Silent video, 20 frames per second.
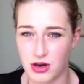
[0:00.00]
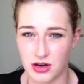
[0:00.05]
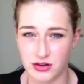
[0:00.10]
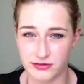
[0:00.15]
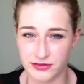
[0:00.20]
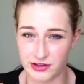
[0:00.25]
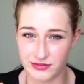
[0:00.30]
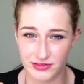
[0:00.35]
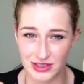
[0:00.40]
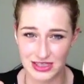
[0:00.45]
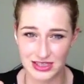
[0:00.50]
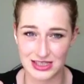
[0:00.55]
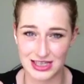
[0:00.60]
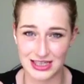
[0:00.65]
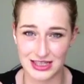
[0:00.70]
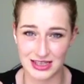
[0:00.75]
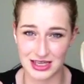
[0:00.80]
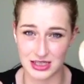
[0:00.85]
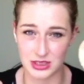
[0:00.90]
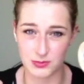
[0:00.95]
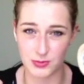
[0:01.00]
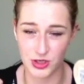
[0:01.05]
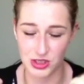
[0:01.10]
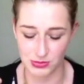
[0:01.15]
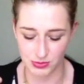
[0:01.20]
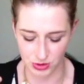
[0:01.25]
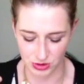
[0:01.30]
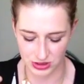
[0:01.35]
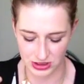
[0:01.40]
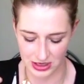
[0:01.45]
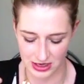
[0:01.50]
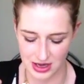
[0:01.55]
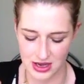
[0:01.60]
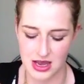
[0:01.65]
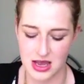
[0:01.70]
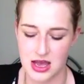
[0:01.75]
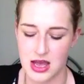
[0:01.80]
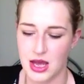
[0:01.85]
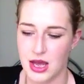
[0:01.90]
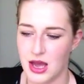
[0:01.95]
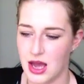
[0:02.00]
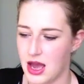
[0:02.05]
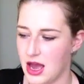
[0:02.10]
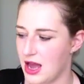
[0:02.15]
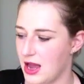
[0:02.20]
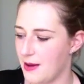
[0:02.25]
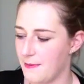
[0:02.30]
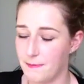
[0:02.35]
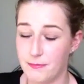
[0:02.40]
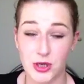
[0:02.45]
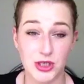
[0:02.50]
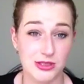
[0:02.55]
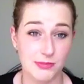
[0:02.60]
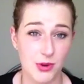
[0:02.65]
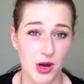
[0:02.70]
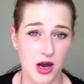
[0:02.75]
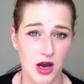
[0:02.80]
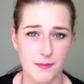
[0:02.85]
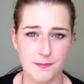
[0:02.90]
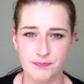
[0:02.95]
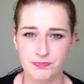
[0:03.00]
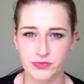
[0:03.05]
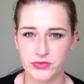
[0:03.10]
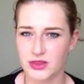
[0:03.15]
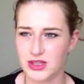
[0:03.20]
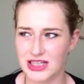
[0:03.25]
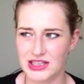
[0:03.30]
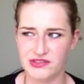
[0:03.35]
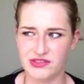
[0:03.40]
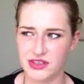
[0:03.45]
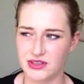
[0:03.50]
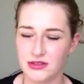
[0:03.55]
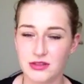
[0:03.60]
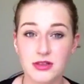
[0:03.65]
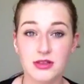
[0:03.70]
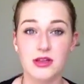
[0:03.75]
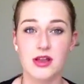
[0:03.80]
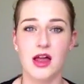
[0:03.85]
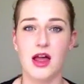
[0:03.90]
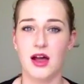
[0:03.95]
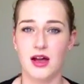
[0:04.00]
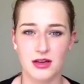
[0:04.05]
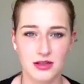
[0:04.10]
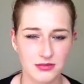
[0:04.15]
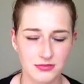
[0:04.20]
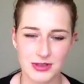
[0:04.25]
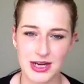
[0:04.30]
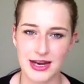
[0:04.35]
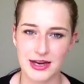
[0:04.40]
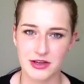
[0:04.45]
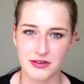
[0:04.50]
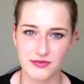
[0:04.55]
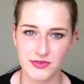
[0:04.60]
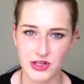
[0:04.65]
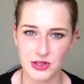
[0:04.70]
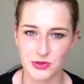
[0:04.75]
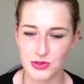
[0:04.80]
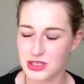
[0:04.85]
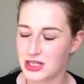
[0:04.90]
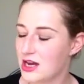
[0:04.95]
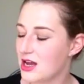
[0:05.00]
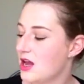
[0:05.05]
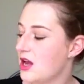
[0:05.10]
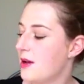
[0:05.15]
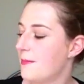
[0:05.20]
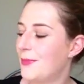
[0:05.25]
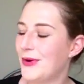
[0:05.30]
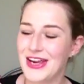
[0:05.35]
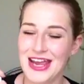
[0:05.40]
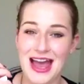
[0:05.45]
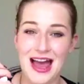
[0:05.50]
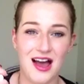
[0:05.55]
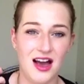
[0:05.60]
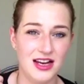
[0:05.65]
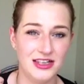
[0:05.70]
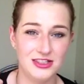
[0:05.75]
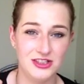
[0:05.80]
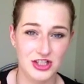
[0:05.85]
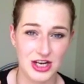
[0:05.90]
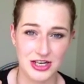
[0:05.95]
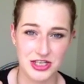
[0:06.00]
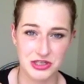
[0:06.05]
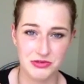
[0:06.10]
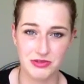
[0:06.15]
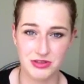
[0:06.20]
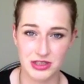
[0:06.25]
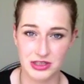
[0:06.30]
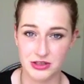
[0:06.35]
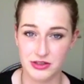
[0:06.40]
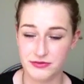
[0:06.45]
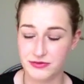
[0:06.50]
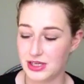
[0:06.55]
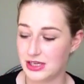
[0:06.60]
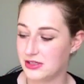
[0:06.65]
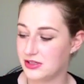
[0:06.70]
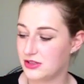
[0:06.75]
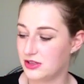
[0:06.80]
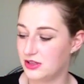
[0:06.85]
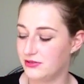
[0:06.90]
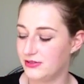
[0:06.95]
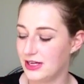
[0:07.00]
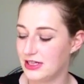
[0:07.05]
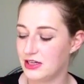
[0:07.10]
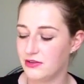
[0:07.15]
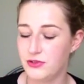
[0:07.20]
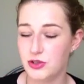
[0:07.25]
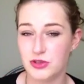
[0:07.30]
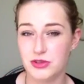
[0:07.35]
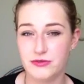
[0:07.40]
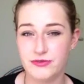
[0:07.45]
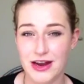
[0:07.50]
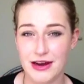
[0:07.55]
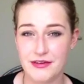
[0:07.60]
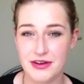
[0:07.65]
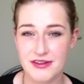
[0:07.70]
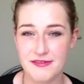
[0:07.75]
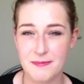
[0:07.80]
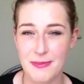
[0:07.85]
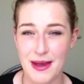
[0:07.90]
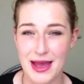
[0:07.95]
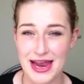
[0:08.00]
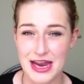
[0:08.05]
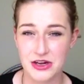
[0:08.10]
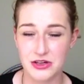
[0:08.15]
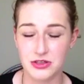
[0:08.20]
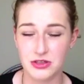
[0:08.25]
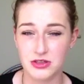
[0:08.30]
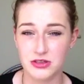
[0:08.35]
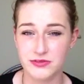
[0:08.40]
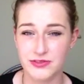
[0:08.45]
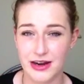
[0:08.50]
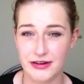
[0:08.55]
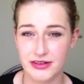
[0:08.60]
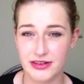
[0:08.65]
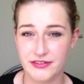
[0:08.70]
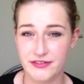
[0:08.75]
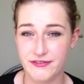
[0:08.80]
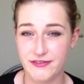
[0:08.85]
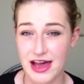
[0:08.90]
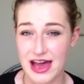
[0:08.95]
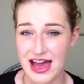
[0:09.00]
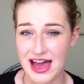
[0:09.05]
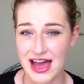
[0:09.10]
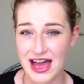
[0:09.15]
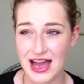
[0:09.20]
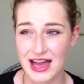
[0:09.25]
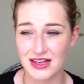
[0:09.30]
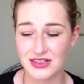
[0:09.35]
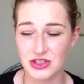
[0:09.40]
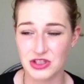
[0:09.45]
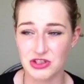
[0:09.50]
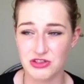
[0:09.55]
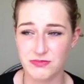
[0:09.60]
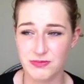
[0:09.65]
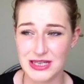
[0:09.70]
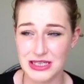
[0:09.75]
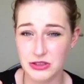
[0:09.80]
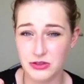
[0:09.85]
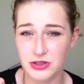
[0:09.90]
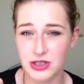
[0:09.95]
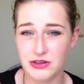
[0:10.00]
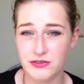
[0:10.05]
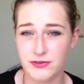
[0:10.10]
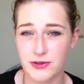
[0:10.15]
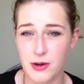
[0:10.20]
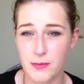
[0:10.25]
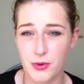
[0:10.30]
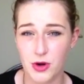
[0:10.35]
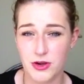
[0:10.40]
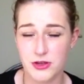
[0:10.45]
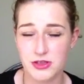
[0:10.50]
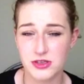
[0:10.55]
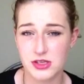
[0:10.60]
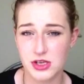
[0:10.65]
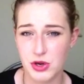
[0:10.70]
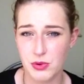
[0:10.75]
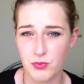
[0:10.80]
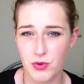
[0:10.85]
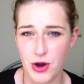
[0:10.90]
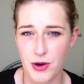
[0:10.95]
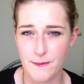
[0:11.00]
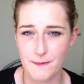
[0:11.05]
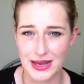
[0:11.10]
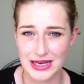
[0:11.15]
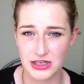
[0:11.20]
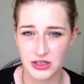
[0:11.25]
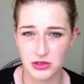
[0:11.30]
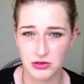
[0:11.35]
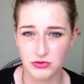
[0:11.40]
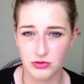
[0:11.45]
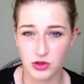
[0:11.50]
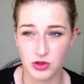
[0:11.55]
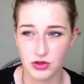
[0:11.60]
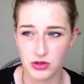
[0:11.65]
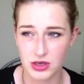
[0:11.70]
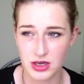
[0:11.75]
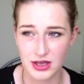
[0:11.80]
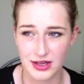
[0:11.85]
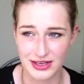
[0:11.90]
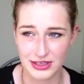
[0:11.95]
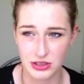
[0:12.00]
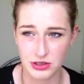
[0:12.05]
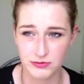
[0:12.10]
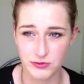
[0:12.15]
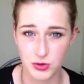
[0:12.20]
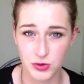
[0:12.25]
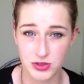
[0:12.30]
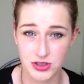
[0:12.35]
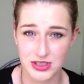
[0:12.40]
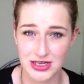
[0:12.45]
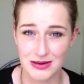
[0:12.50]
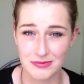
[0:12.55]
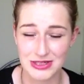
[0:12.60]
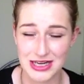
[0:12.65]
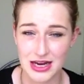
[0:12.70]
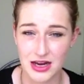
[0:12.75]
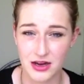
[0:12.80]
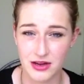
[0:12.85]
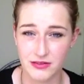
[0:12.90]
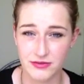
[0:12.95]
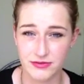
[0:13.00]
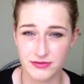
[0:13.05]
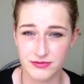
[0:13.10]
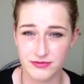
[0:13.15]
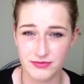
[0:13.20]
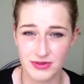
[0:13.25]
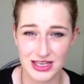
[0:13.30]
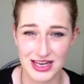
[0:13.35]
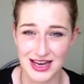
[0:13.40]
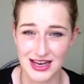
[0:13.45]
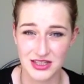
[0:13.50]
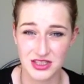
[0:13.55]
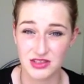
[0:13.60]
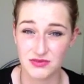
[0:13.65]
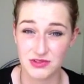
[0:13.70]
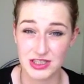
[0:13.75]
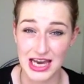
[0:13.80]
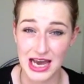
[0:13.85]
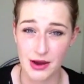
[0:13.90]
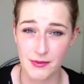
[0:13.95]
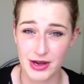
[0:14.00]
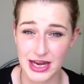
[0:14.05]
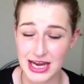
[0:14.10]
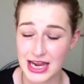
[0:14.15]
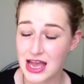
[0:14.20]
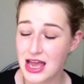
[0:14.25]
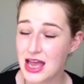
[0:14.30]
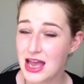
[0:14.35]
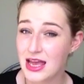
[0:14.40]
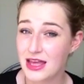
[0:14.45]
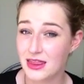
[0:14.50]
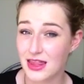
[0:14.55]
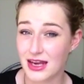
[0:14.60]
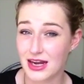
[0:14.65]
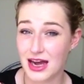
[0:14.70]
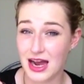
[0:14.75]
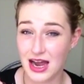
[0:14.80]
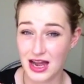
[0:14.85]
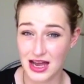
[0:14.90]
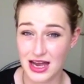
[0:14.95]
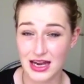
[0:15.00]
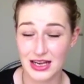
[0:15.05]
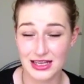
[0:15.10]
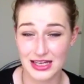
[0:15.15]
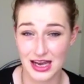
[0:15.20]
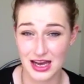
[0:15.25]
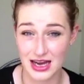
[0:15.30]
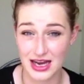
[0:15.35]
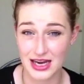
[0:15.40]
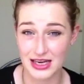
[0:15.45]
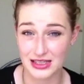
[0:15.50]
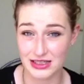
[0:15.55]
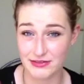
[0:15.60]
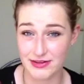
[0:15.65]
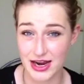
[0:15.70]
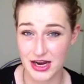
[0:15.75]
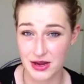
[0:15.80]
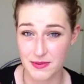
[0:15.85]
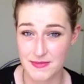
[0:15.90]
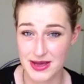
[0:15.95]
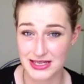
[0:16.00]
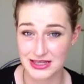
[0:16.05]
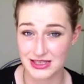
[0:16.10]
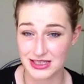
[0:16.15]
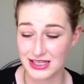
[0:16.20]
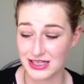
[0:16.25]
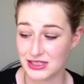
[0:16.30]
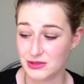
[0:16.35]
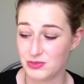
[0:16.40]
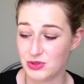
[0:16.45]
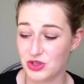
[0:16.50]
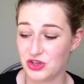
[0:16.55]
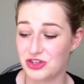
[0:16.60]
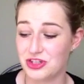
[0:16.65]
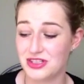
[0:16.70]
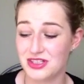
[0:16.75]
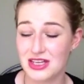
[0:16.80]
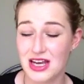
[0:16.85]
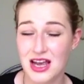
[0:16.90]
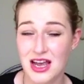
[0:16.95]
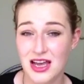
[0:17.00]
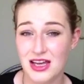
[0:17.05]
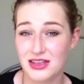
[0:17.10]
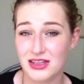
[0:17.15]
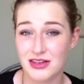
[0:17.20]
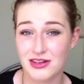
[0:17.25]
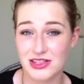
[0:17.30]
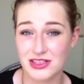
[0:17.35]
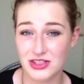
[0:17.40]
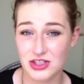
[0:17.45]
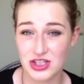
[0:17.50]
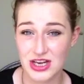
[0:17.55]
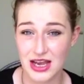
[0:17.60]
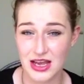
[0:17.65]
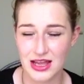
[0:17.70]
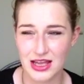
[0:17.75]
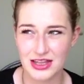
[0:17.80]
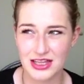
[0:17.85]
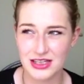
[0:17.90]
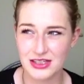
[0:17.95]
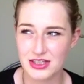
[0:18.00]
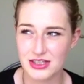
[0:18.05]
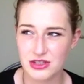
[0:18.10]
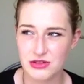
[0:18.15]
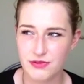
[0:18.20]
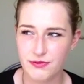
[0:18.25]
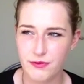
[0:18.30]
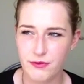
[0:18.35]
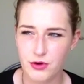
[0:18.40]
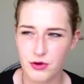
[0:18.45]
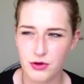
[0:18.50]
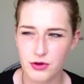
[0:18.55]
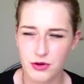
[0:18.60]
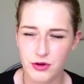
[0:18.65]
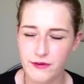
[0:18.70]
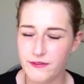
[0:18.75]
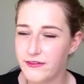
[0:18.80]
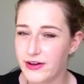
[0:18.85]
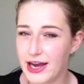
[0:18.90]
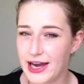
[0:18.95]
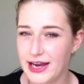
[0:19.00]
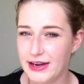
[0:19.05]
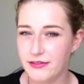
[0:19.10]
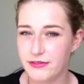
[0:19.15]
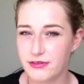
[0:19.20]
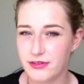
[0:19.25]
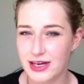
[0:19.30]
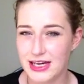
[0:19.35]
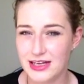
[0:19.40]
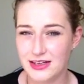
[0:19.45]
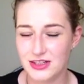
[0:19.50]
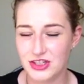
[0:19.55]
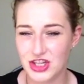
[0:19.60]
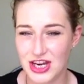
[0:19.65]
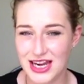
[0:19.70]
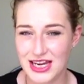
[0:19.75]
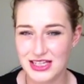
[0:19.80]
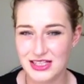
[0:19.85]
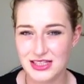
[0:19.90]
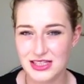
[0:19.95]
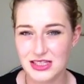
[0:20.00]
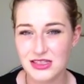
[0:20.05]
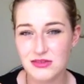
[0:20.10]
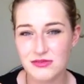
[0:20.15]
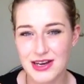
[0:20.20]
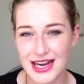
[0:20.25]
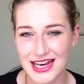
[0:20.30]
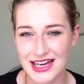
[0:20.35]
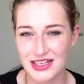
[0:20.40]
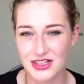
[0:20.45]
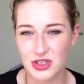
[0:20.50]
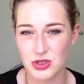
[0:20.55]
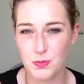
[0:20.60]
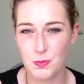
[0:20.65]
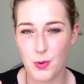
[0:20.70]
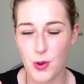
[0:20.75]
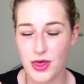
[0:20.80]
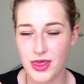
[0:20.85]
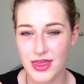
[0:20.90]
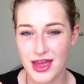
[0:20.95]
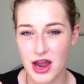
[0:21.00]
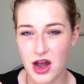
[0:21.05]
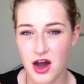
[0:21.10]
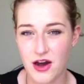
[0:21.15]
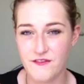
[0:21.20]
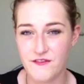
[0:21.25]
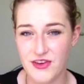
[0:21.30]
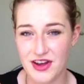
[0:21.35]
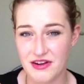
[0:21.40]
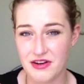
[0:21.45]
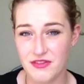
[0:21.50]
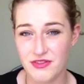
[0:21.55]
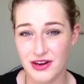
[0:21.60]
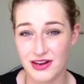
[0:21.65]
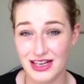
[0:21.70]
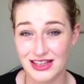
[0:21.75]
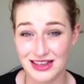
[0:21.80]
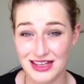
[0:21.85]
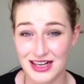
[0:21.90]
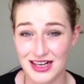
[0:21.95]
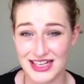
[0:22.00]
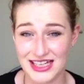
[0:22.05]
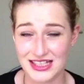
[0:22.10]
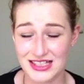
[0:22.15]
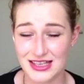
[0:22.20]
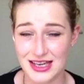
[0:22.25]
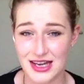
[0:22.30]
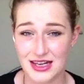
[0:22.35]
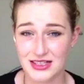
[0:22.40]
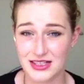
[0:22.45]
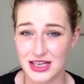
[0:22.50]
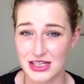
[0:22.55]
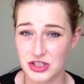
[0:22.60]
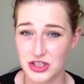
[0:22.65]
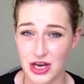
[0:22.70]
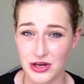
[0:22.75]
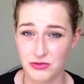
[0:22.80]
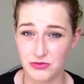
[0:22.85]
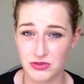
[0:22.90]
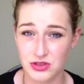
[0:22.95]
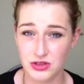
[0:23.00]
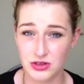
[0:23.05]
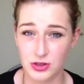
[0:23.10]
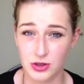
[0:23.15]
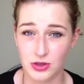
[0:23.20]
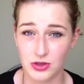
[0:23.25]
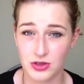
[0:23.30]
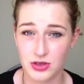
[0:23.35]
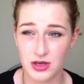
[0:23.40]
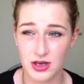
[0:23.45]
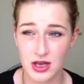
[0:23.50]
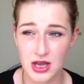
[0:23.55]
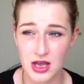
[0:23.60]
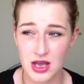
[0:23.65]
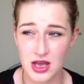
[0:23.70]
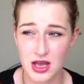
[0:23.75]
of obviously this body butter, body balm. I'm getting confused. But yeah, I genuinely love this stuff. And if you're very pale or very fair and you've been looking for a bronzer that won't make you look like you've just stepped out of the cast of Towie, then I highly, highly recommend these, because there is a shade, I think there's 4 or 5 shades in the range, but they are very, very light and they don't look,